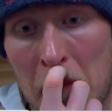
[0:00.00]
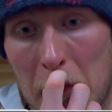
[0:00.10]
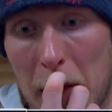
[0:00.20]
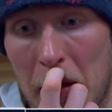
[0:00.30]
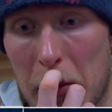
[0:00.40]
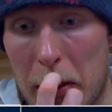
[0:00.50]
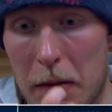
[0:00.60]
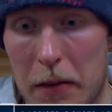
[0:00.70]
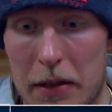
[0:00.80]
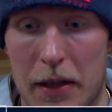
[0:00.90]
Yeah,
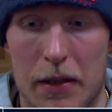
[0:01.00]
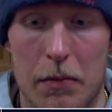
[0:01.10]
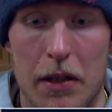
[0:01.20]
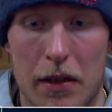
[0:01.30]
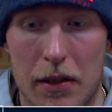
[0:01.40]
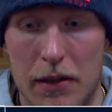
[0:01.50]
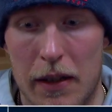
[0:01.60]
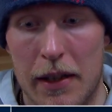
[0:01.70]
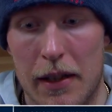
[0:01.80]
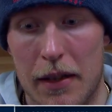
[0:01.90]
we talked about it
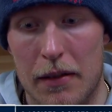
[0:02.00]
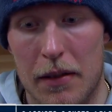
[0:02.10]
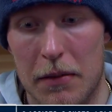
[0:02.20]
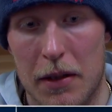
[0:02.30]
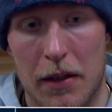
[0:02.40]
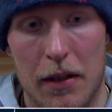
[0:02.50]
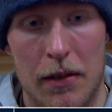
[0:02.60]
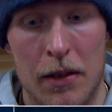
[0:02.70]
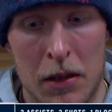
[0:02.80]
already, that, you know, we're gonna